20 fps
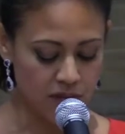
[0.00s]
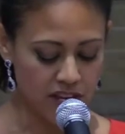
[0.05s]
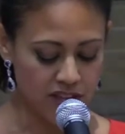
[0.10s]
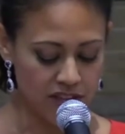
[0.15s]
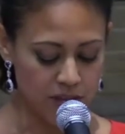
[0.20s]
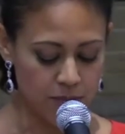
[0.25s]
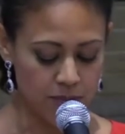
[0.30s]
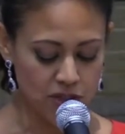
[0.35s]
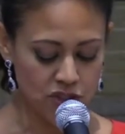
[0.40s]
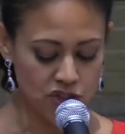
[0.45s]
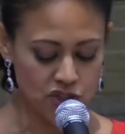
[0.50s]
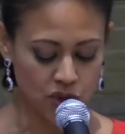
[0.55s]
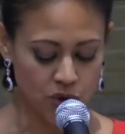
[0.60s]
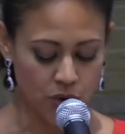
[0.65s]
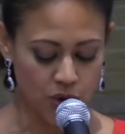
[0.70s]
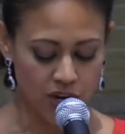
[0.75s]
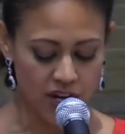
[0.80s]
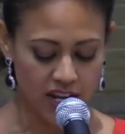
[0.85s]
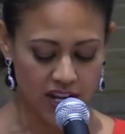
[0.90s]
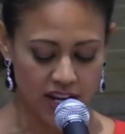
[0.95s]
be the
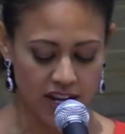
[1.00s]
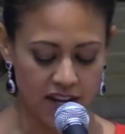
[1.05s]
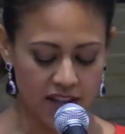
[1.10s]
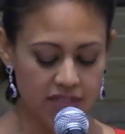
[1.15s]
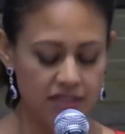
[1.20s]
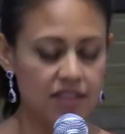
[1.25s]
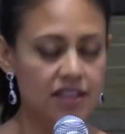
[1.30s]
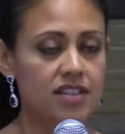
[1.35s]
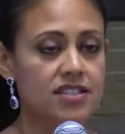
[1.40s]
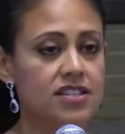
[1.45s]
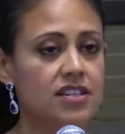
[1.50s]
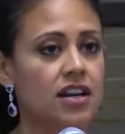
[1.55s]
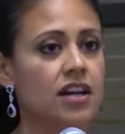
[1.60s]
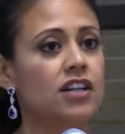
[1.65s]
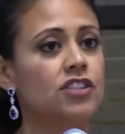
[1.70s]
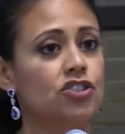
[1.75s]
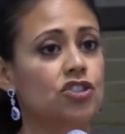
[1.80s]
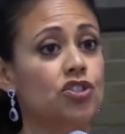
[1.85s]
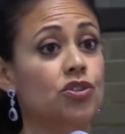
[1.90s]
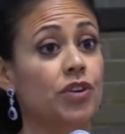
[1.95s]
majority in this
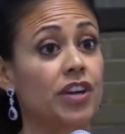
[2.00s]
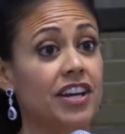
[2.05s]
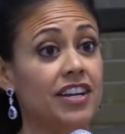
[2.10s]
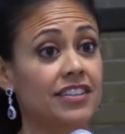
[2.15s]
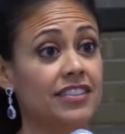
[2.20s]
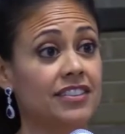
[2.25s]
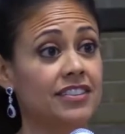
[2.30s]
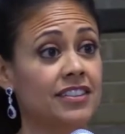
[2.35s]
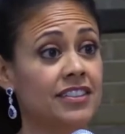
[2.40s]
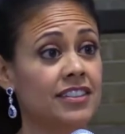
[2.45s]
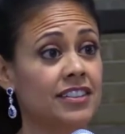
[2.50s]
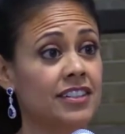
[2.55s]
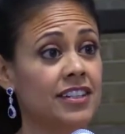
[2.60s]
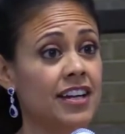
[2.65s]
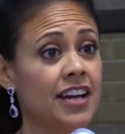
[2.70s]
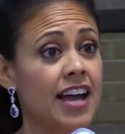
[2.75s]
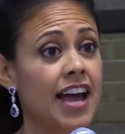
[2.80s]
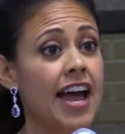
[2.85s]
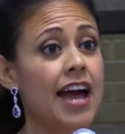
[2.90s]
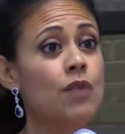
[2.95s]
country.
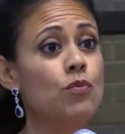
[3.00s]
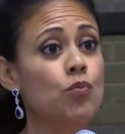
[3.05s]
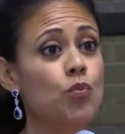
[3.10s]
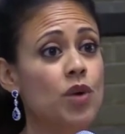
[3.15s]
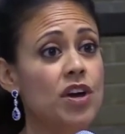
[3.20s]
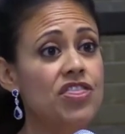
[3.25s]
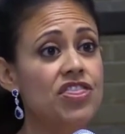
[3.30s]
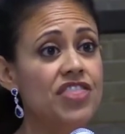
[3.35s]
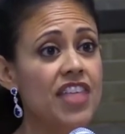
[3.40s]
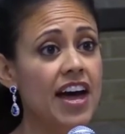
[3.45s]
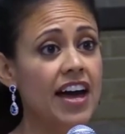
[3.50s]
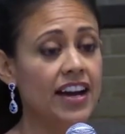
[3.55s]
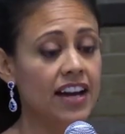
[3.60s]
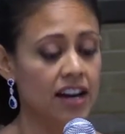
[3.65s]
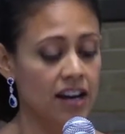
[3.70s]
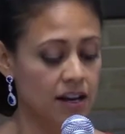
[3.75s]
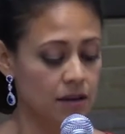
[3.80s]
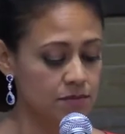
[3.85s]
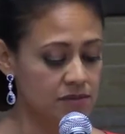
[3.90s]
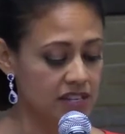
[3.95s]
And with
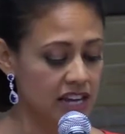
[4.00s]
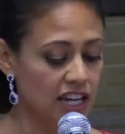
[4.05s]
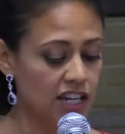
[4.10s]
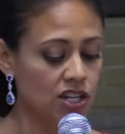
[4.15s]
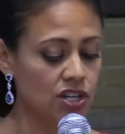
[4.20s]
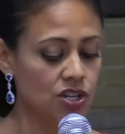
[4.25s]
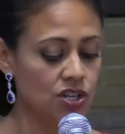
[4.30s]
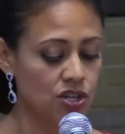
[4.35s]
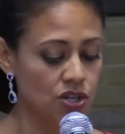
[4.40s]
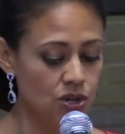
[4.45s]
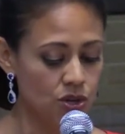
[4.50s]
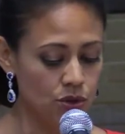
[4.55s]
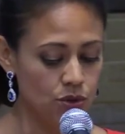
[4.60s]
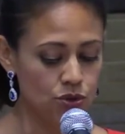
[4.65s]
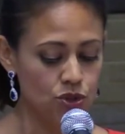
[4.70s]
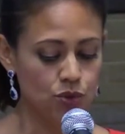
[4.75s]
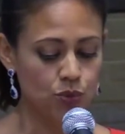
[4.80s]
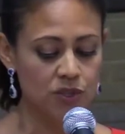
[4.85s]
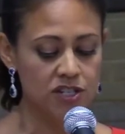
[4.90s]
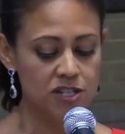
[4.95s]
that comes a
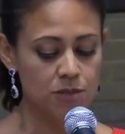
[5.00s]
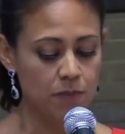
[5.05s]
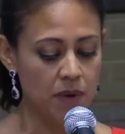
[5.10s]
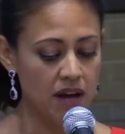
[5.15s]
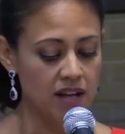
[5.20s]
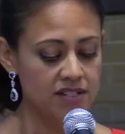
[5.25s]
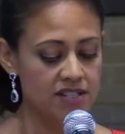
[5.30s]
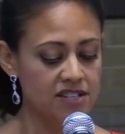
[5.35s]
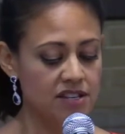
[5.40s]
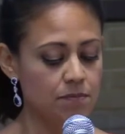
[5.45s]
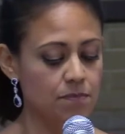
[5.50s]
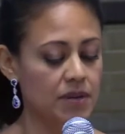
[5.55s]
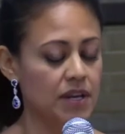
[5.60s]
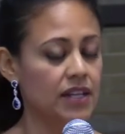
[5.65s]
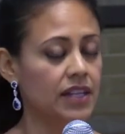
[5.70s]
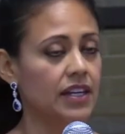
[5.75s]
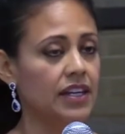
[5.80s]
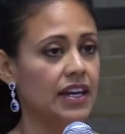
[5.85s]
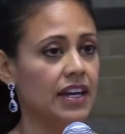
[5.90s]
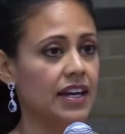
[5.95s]
huge
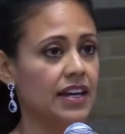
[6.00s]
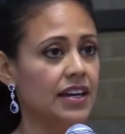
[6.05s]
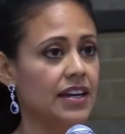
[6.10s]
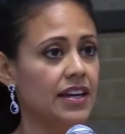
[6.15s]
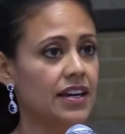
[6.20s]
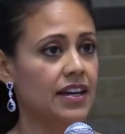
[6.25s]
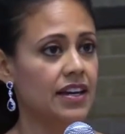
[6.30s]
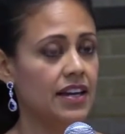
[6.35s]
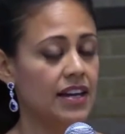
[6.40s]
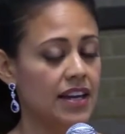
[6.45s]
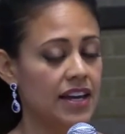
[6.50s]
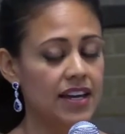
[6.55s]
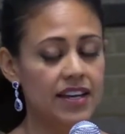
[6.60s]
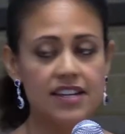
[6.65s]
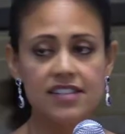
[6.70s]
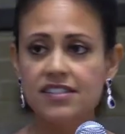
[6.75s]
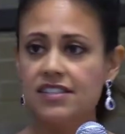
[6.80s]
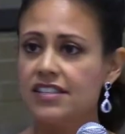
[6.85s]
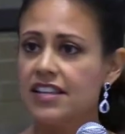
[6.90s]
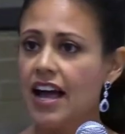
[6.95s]
responsibility.
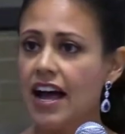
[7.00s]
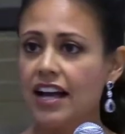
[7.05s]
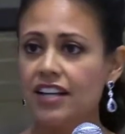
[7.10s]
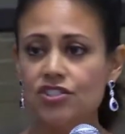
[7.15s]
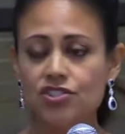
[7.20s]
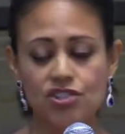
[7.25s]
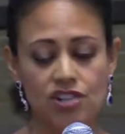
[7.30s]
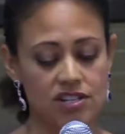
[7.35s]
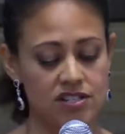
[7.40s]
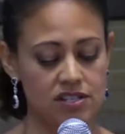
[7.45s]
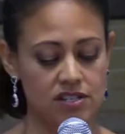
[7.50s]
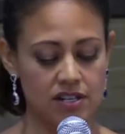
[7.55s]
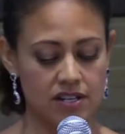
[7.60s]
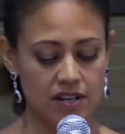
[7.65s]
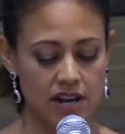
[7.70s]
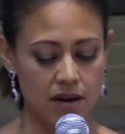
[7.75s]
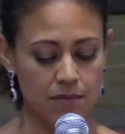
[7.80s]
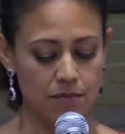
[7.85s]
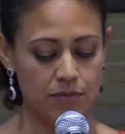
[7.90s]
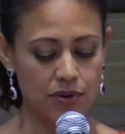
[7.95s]
It is not just a
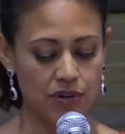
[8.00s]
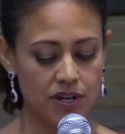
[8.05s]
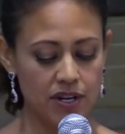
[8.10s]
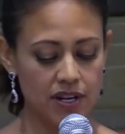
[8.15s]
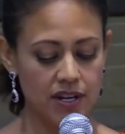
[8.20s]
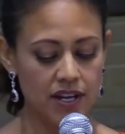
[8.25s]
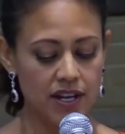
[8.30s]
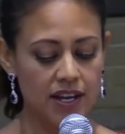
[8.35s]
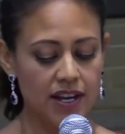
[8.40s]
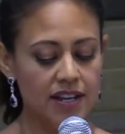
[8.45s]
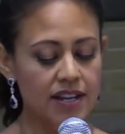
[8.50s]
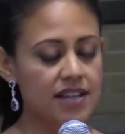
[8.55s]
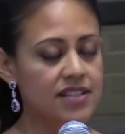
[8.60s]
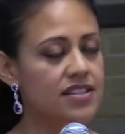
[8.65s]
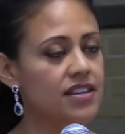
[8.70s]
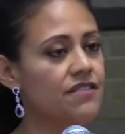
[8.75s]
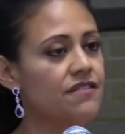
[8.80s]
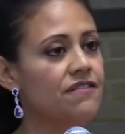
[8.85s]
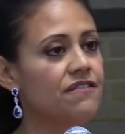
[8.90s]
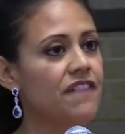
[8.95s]
number, it
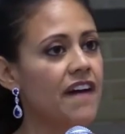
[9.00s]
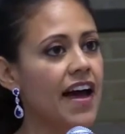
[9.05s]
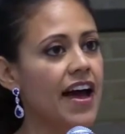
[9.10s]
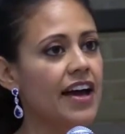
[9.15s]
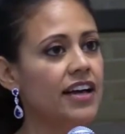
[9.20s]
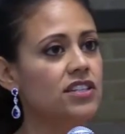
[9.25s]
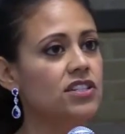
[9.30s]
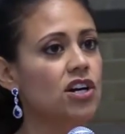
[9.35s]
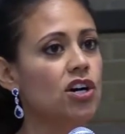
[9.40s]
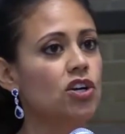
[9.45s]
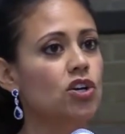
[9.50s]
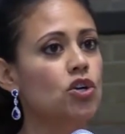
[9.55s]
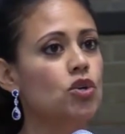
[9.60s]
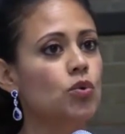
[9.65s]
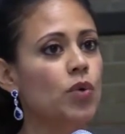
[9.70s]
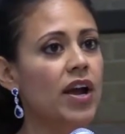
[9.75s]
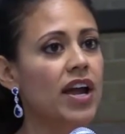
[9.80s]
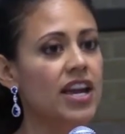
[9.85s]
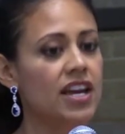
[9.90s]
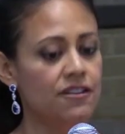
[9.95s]
is in fact a
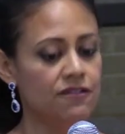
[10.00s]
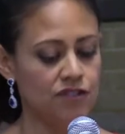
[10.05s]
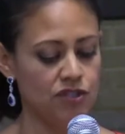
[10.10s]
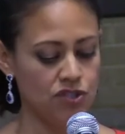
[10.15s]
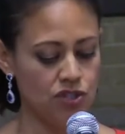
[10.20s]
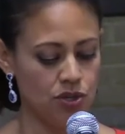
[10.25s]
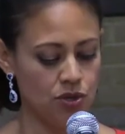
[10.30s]
grave